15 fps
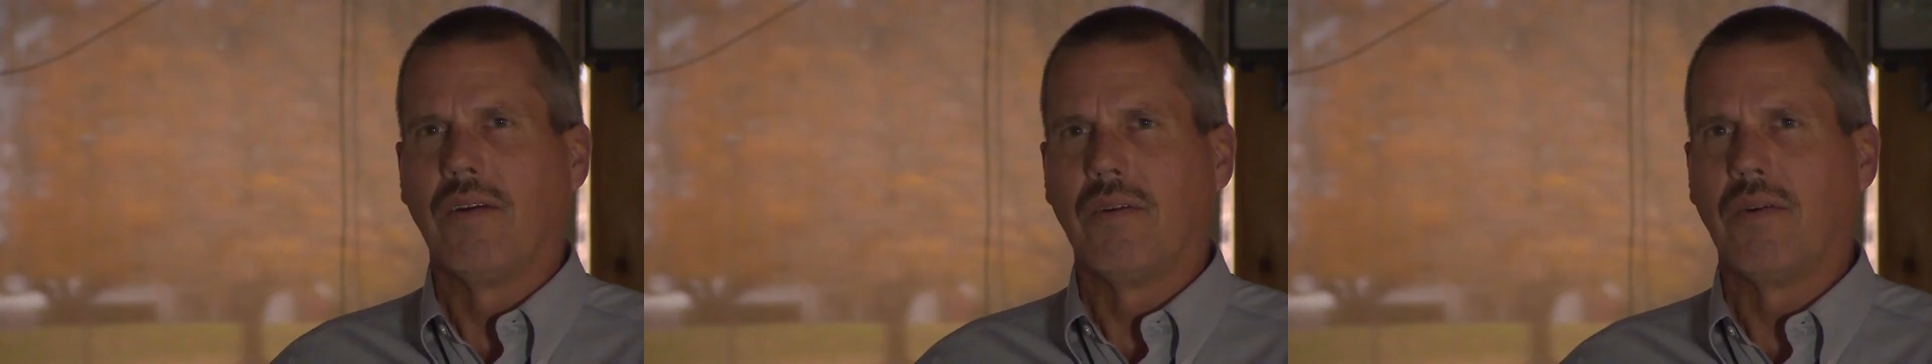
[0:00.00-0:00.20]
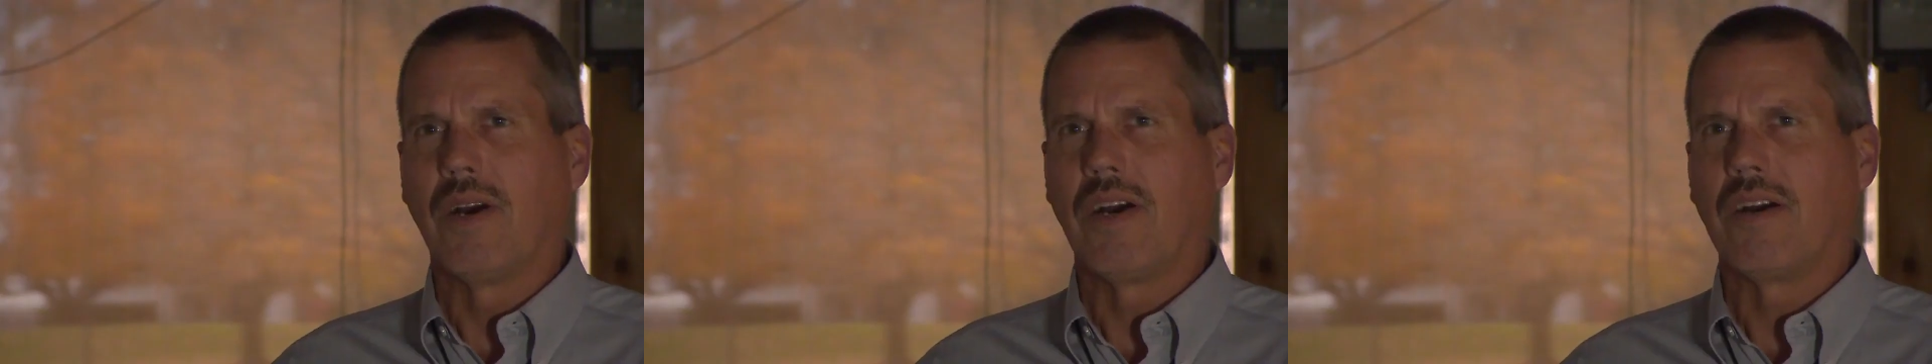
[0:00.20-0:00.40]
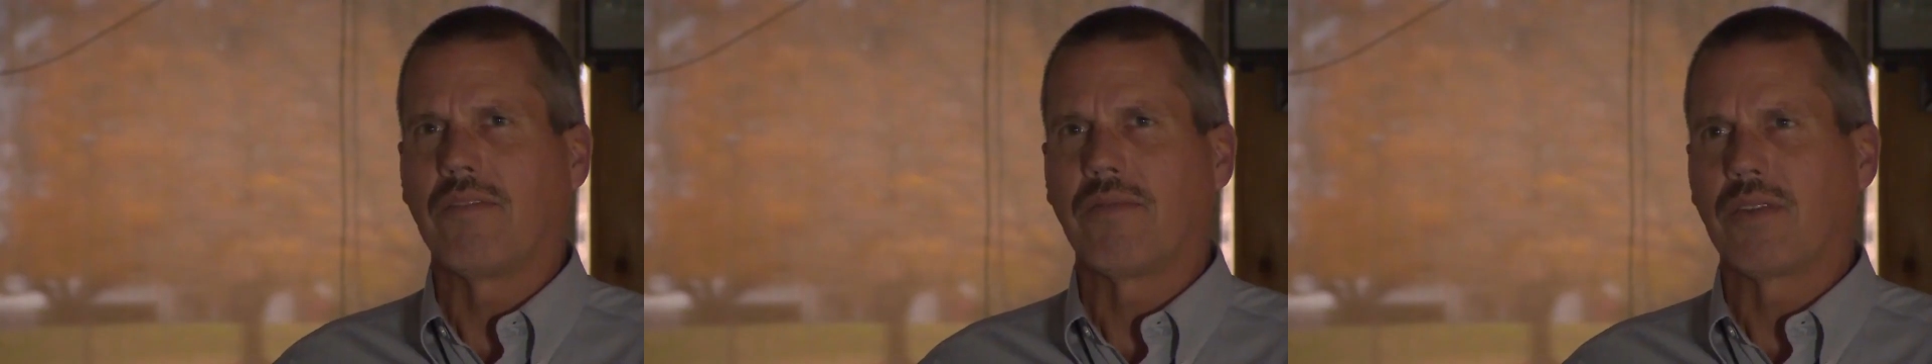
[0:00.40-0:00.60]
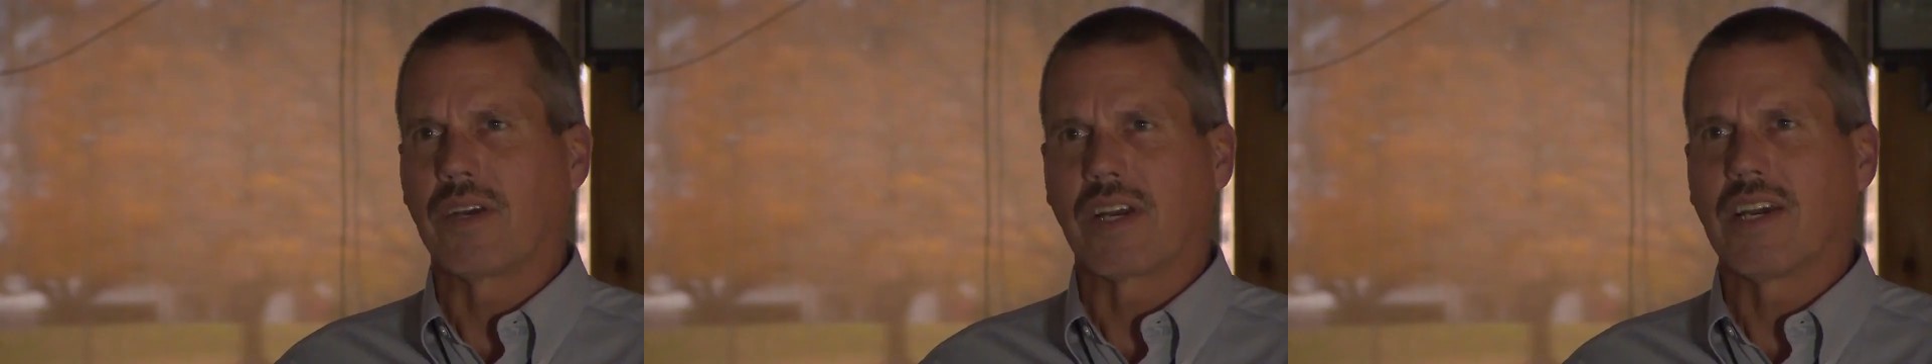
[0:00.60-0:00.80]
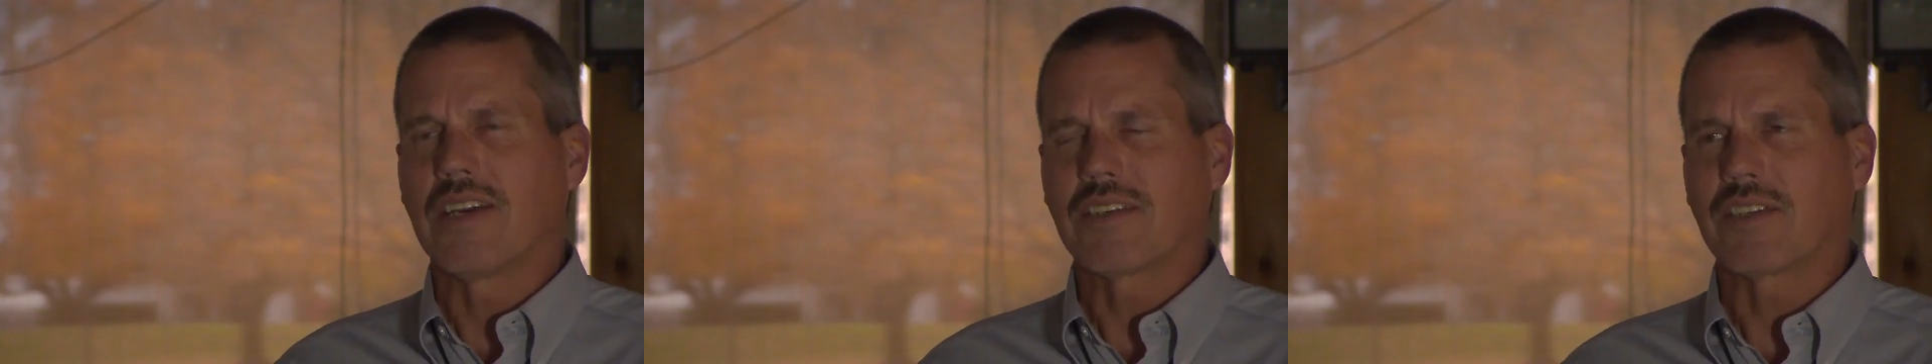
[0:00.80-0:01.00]
Well, for the
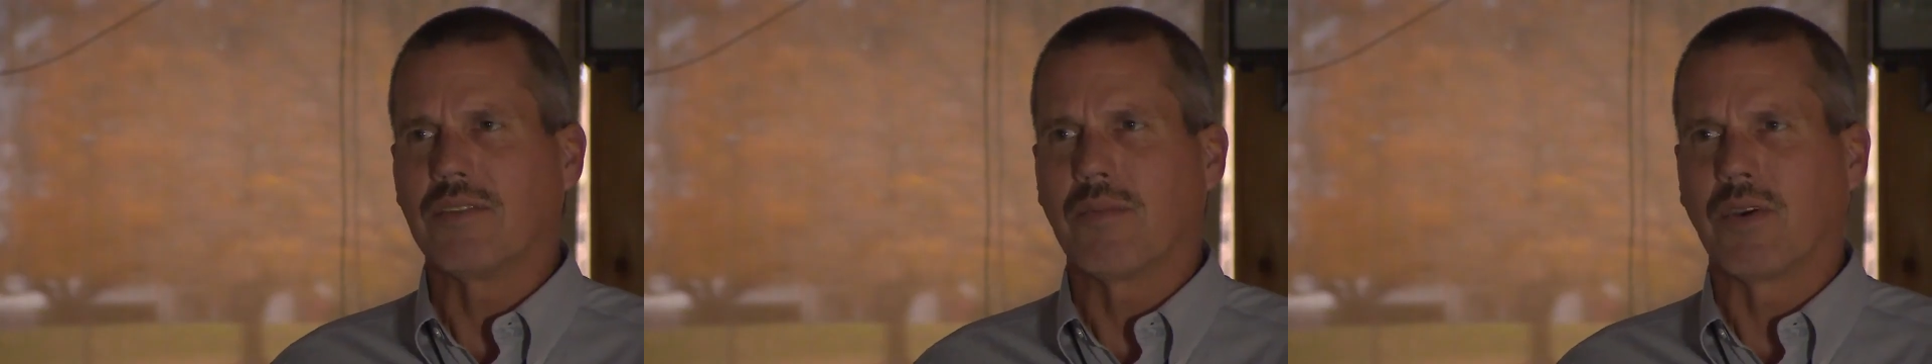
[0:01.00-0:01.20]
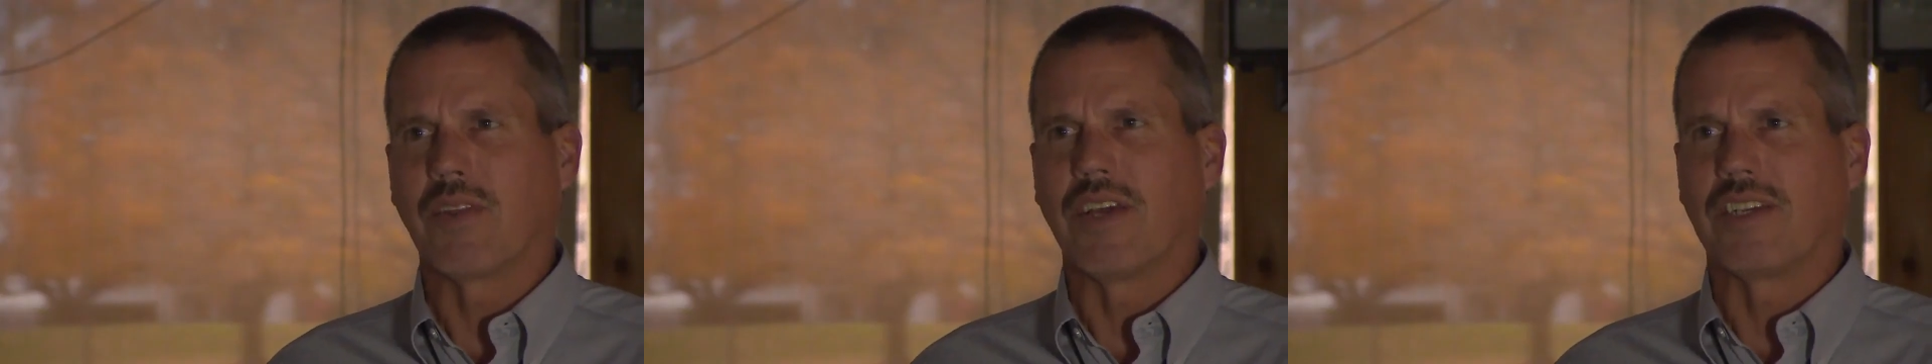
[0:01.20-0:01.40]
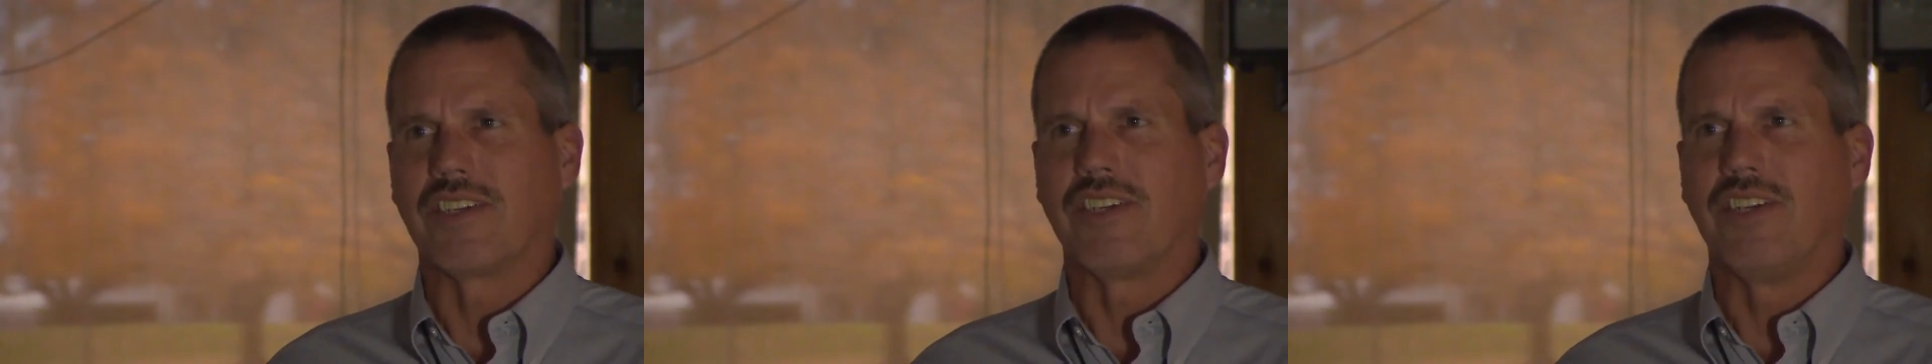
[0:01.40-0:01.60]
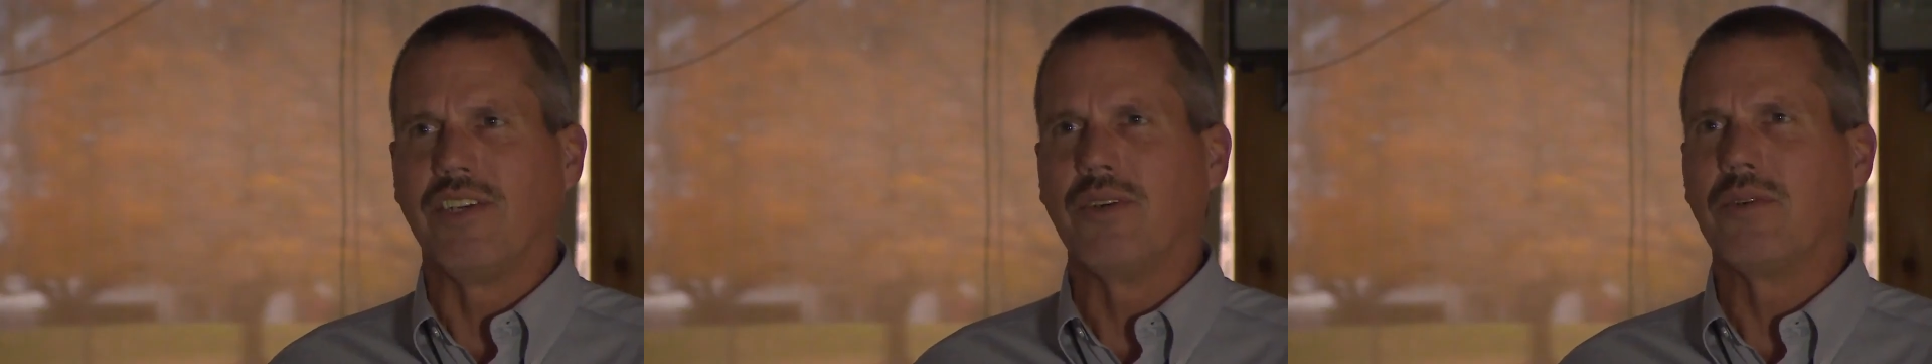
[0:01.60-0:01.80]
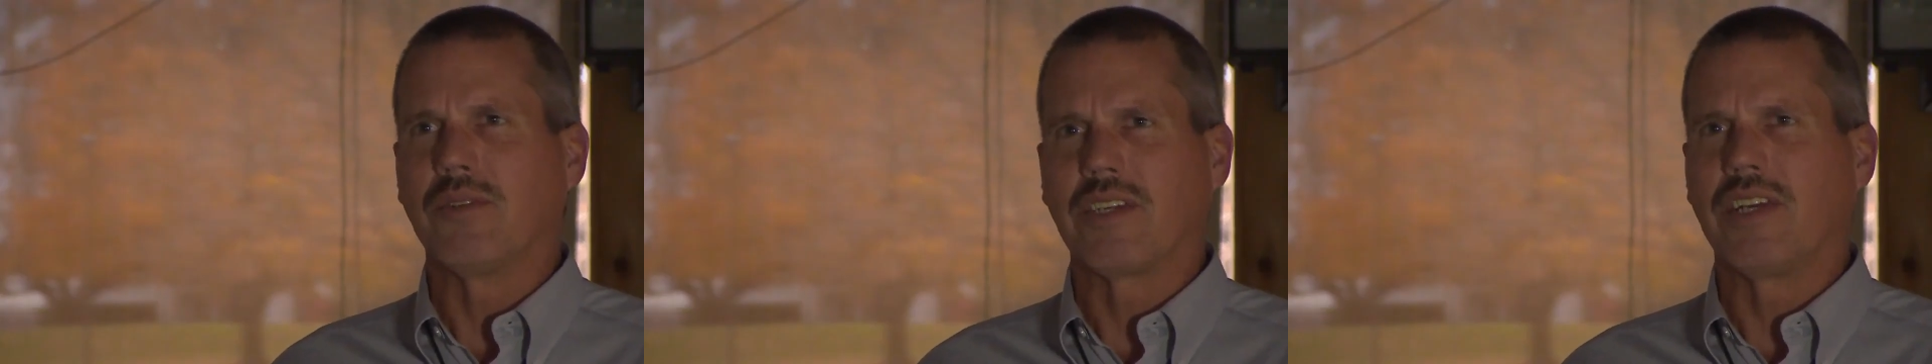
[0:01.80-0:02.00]
customer that's
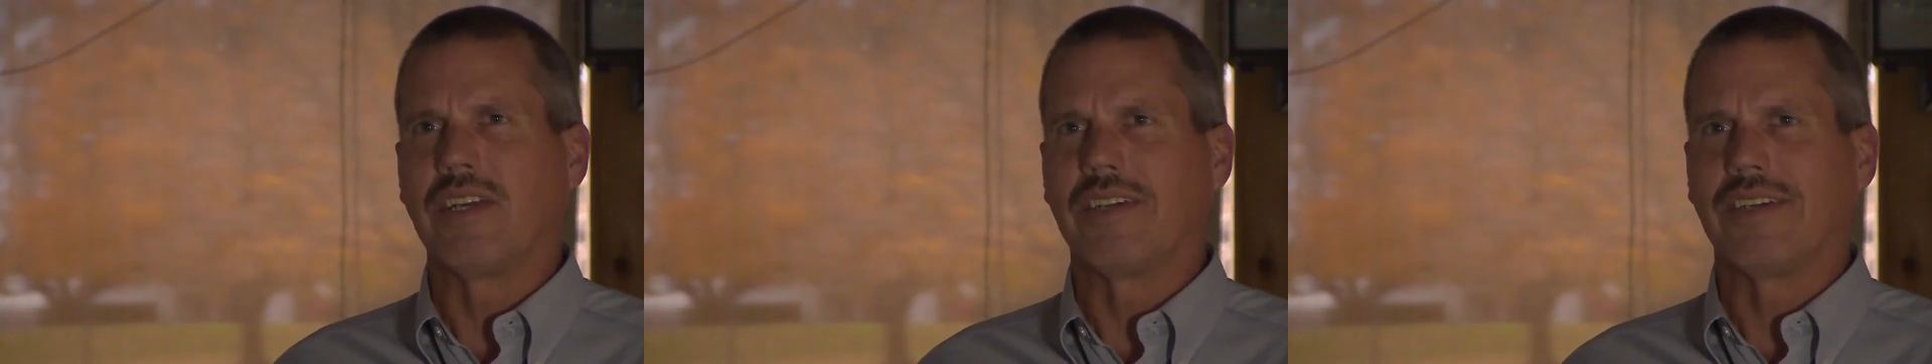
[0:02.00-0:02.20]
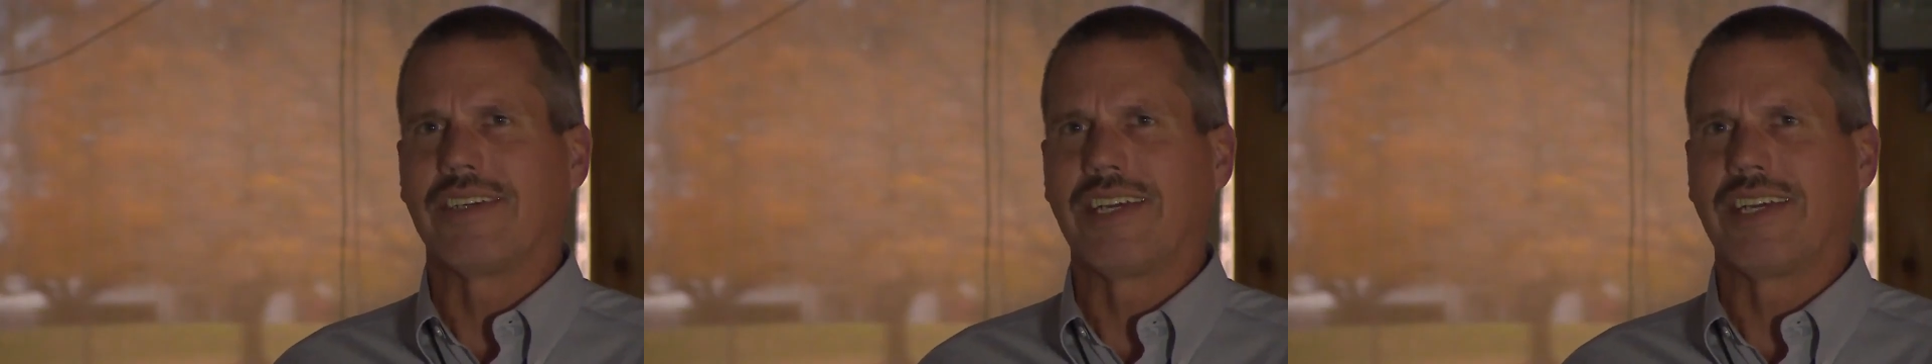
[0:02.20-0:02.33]
using